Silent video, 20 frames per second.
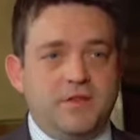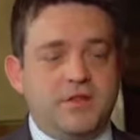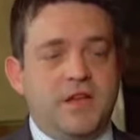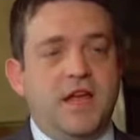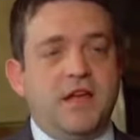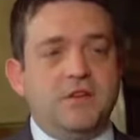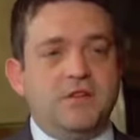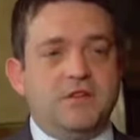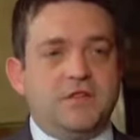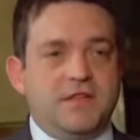
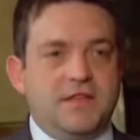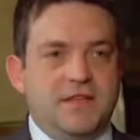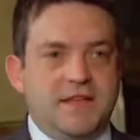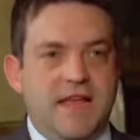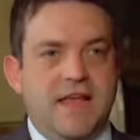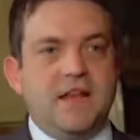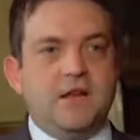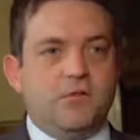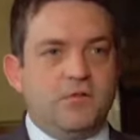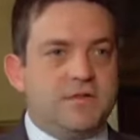changes the
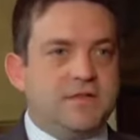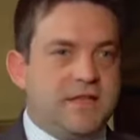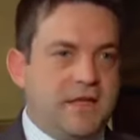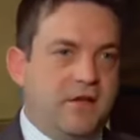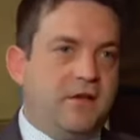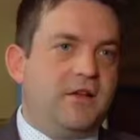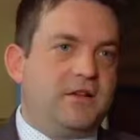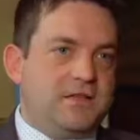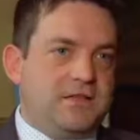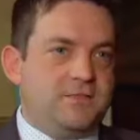data was
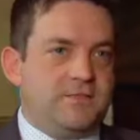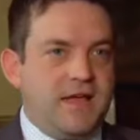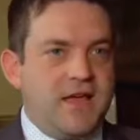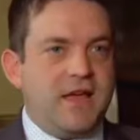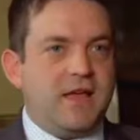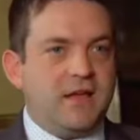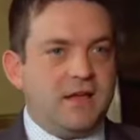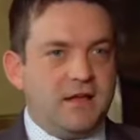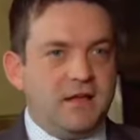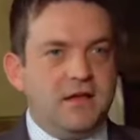telling us to
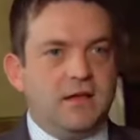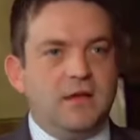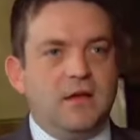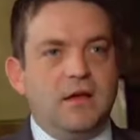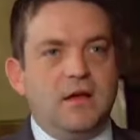make,